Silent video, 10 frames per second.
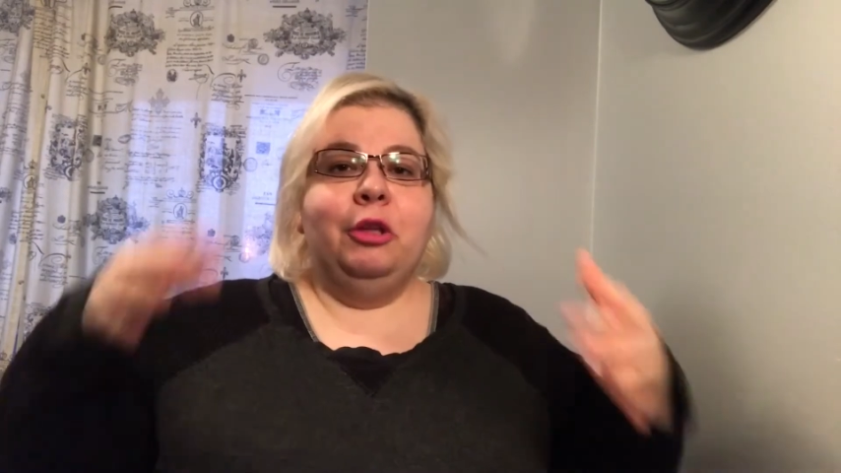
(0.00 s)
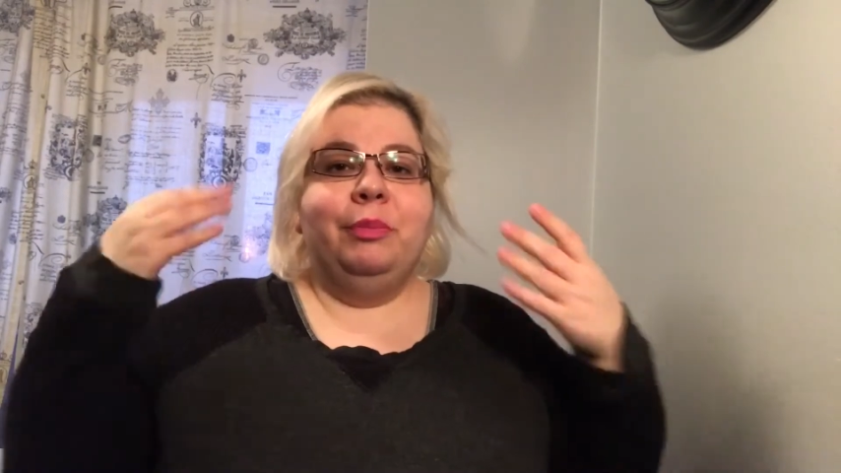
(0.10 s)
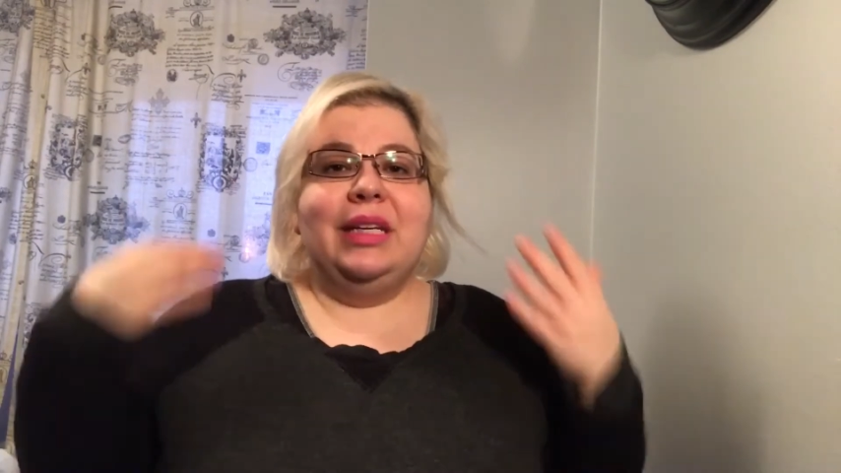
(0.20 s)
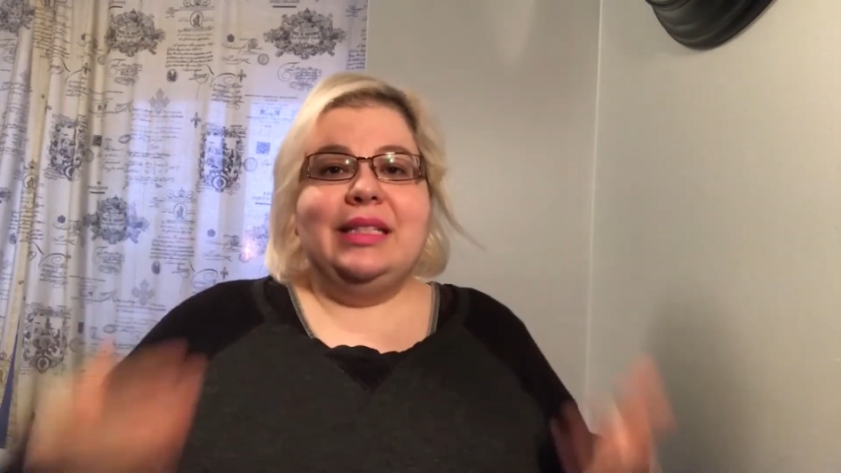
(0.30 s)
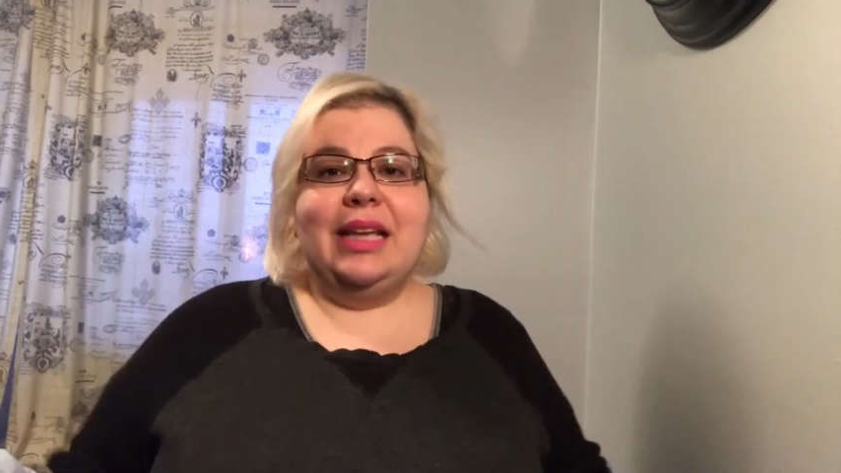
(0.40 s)

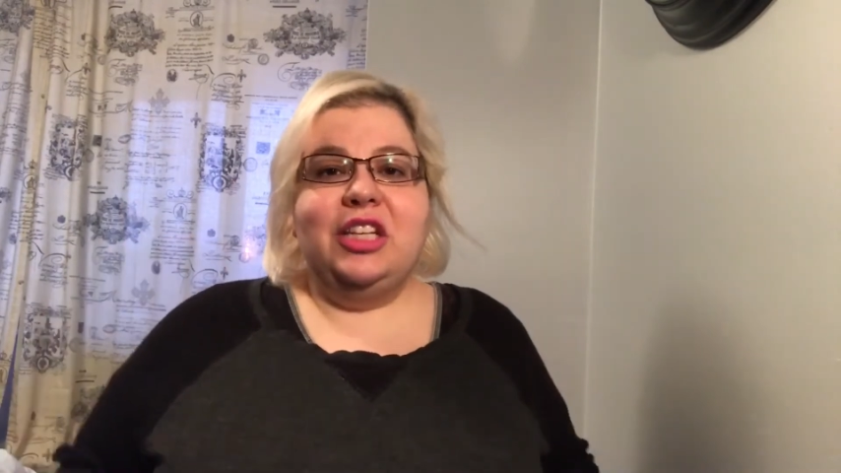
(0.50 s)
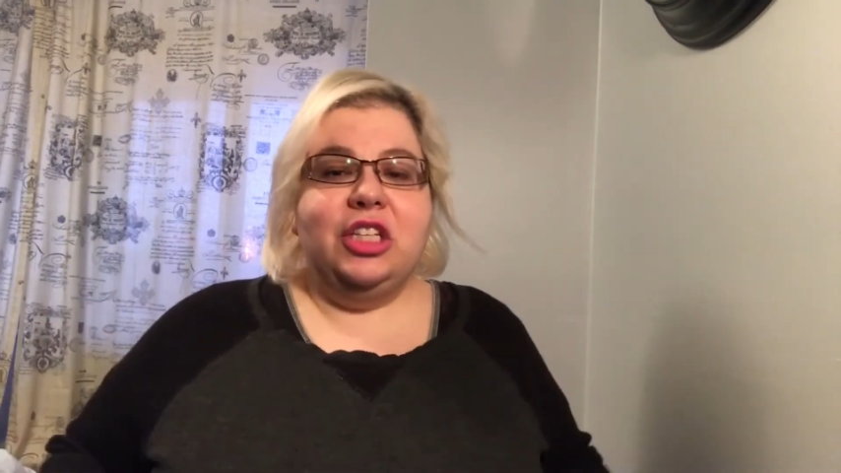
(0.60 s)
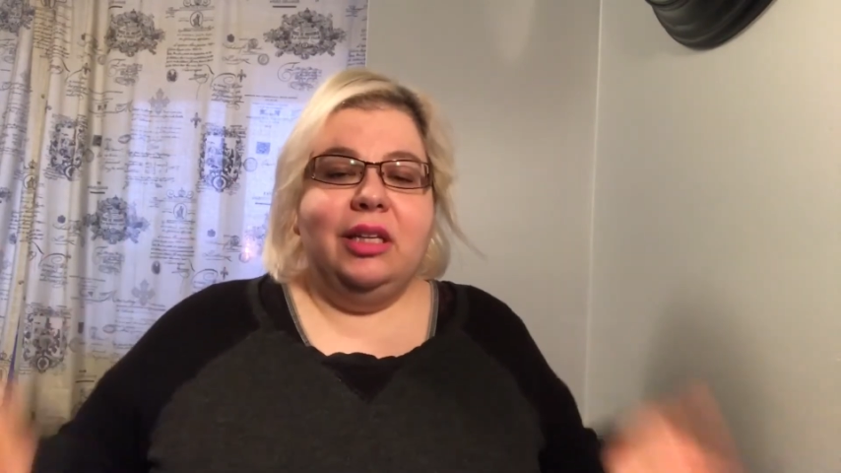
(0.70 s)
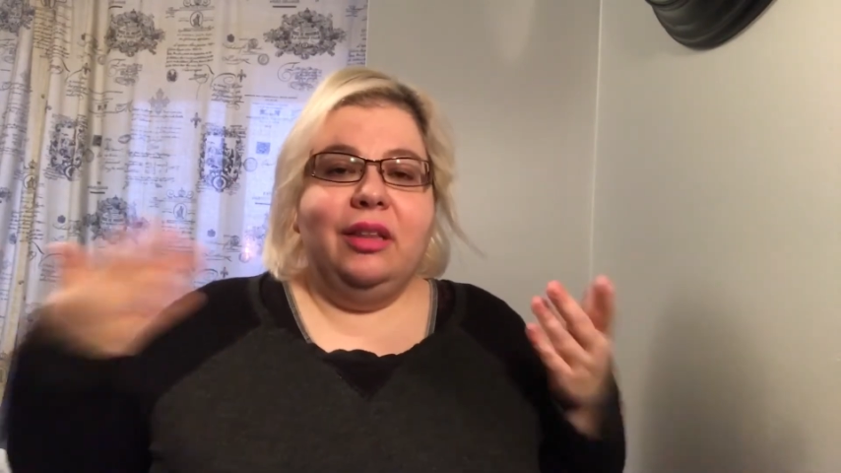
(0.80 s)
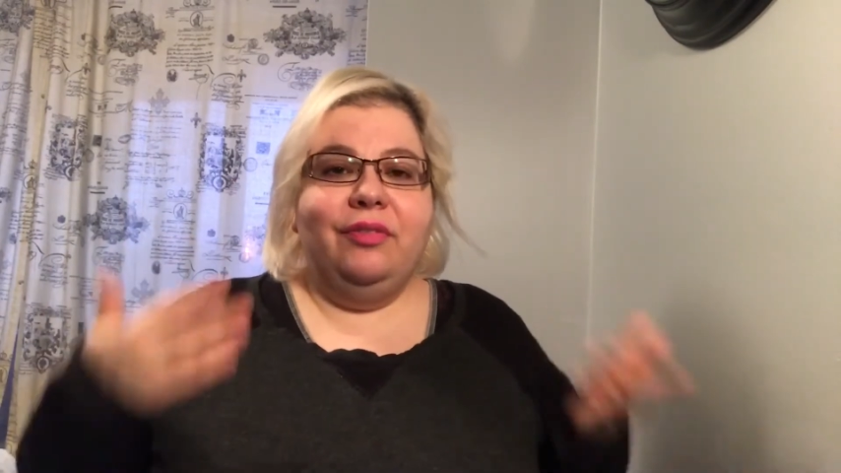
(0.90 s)
But
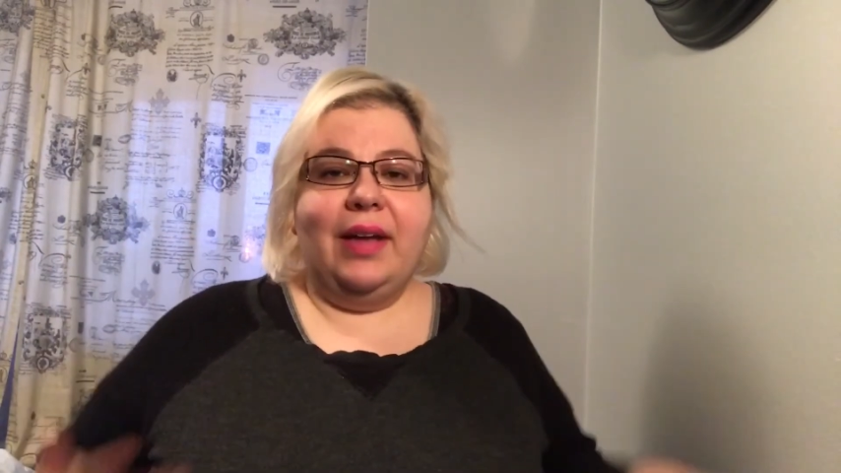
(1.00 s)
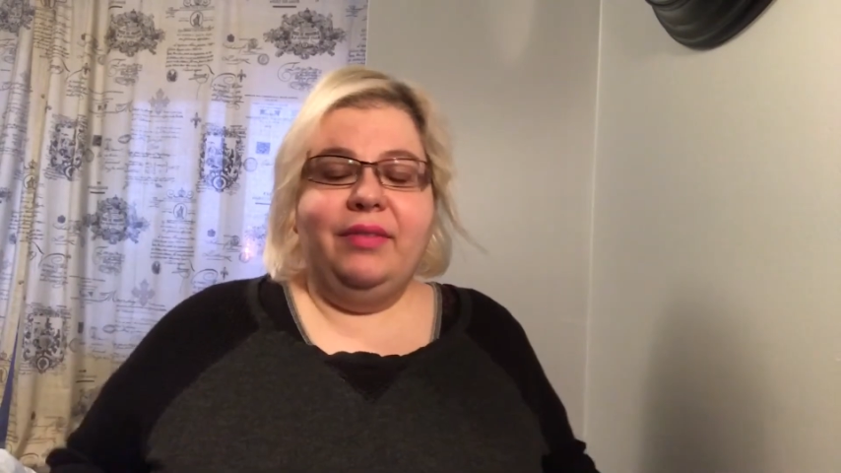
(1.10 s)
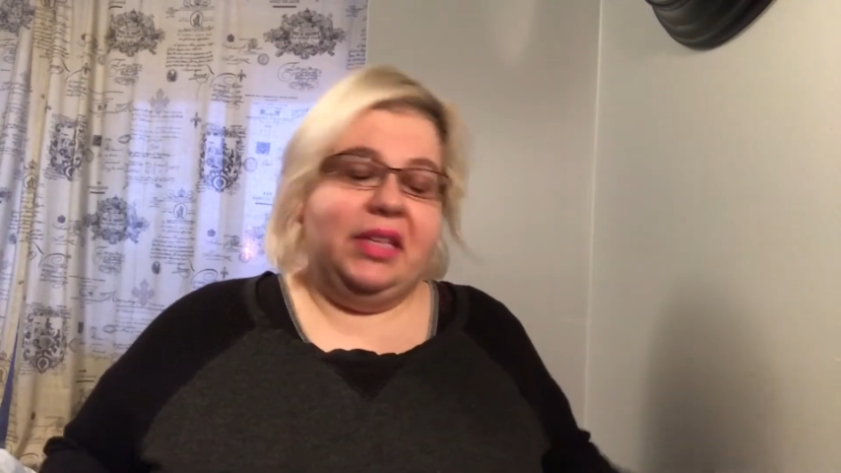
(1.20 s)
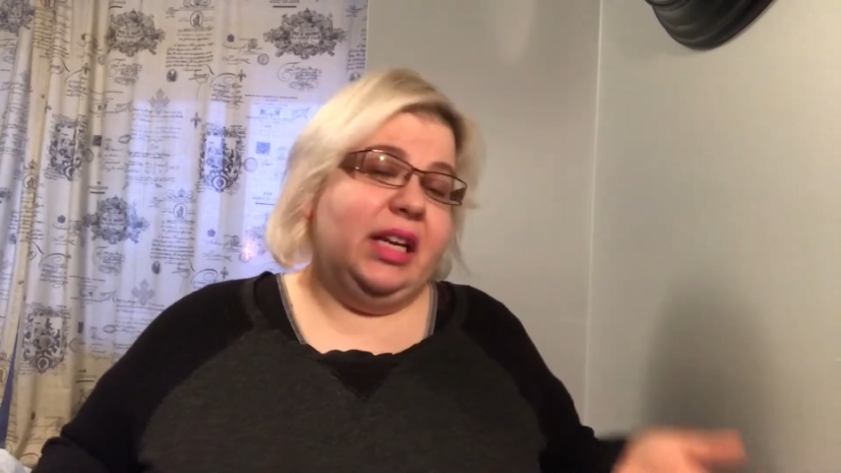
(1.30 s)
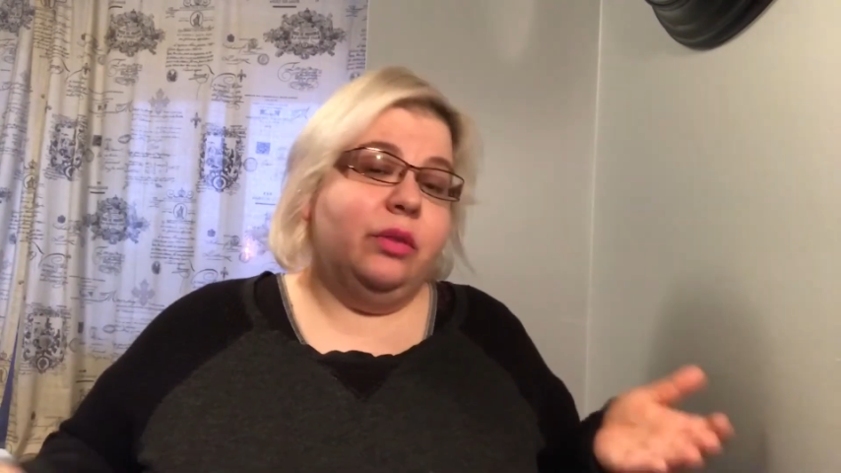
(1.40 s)
essentially the
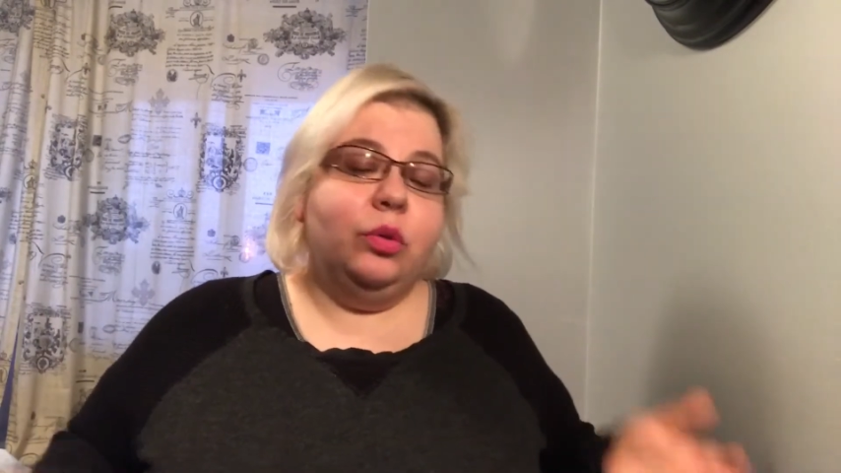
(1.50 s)
five second